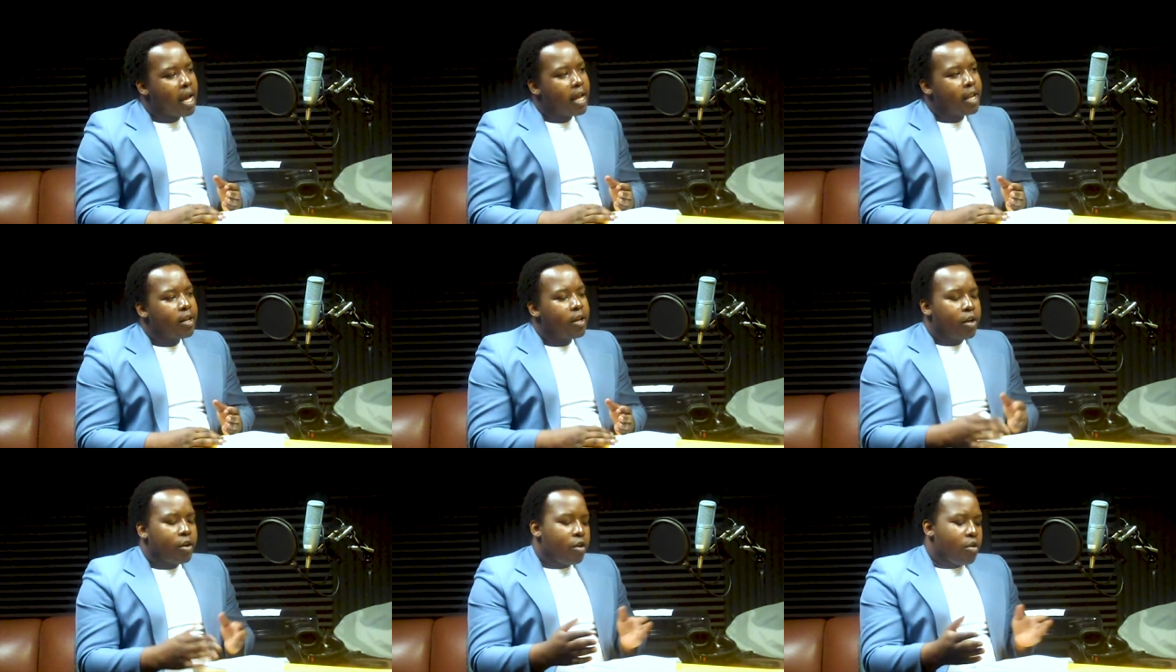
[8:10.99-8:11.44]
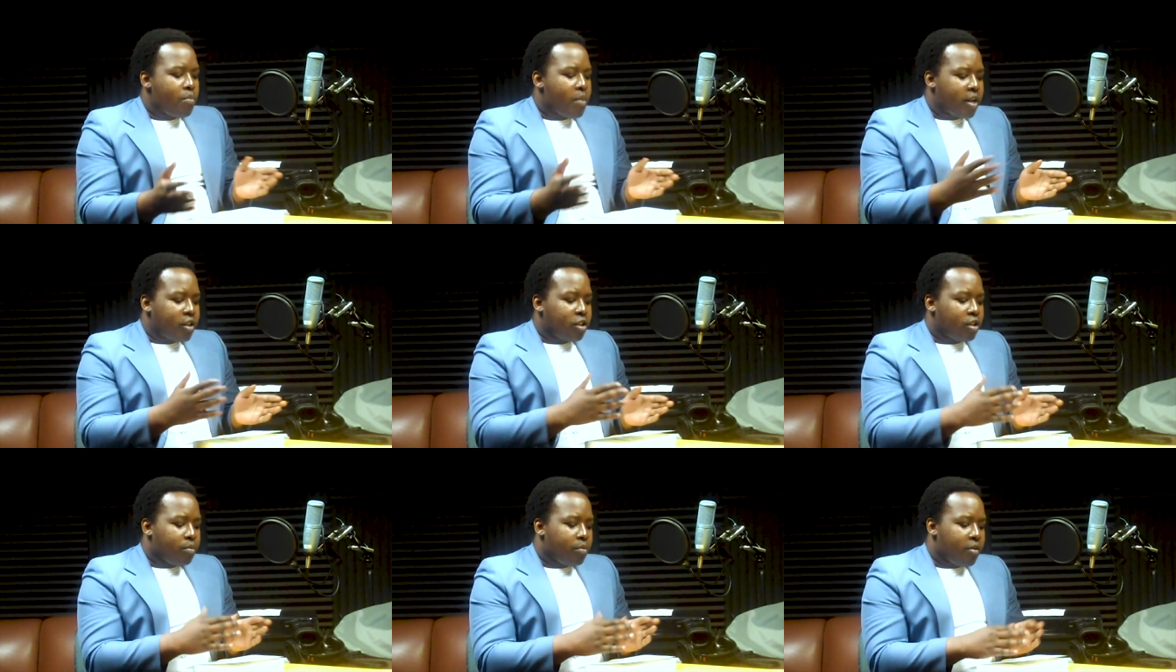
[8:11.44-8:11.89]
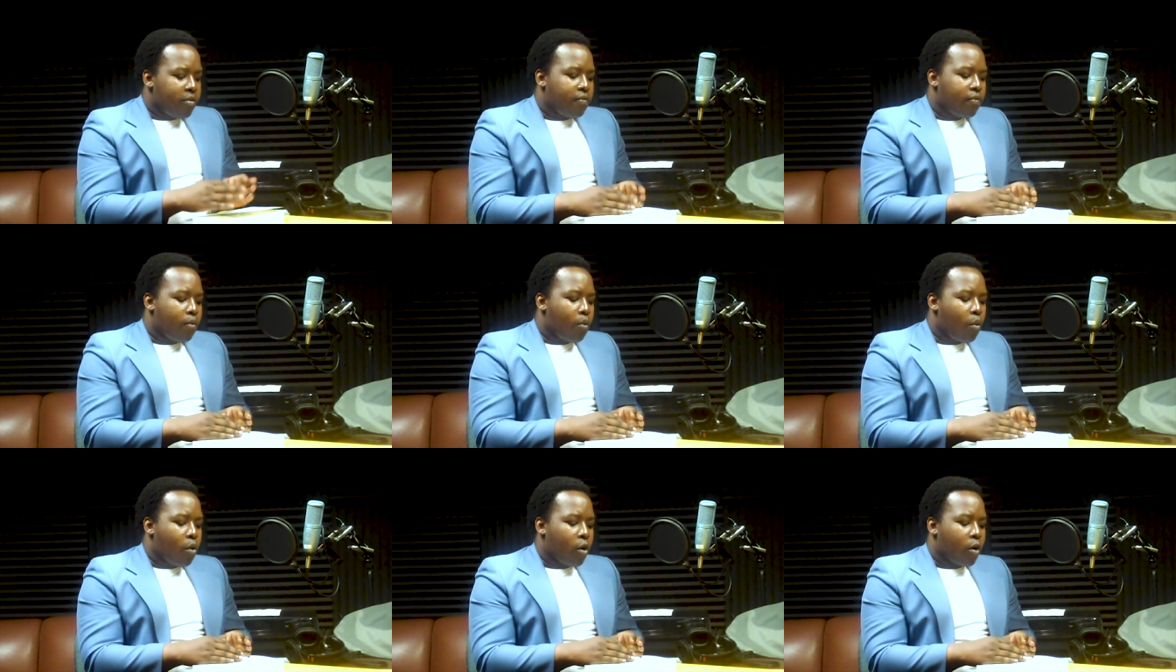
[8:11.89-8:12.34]
And you mentioned
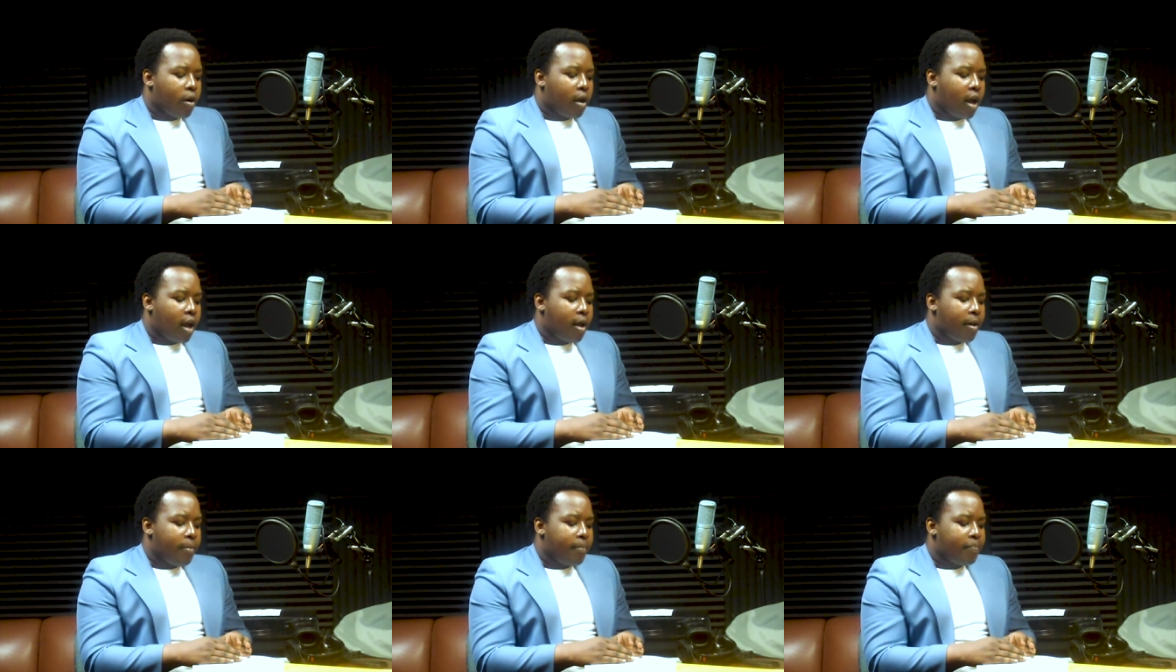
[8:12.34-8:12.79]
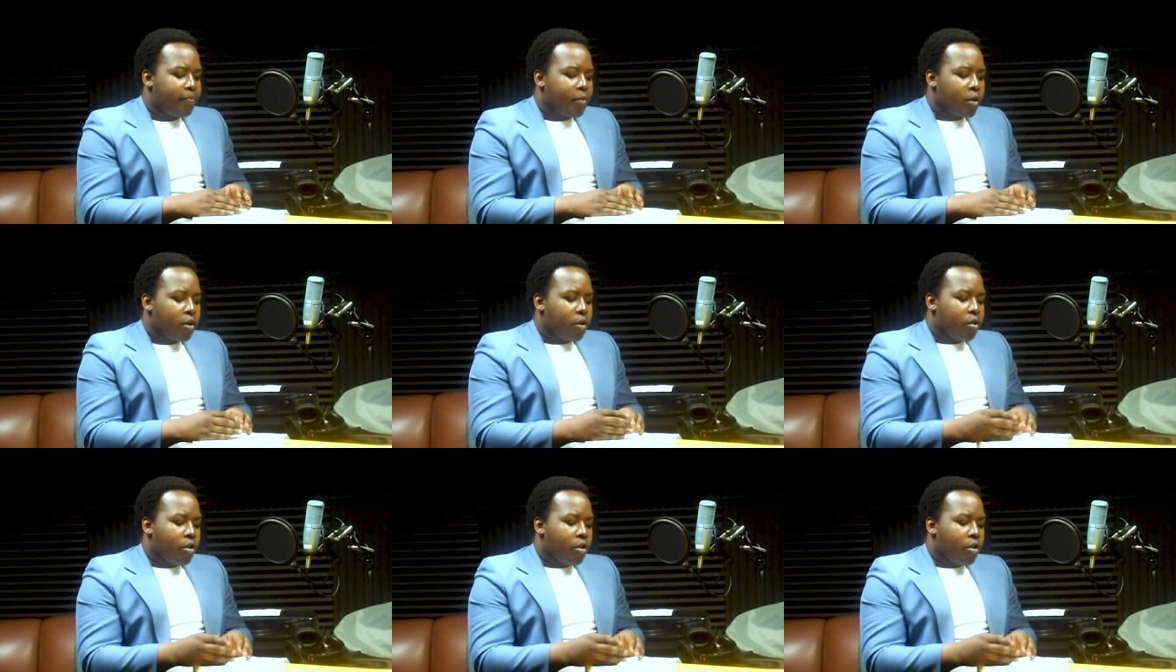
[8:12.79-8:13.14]
before, um,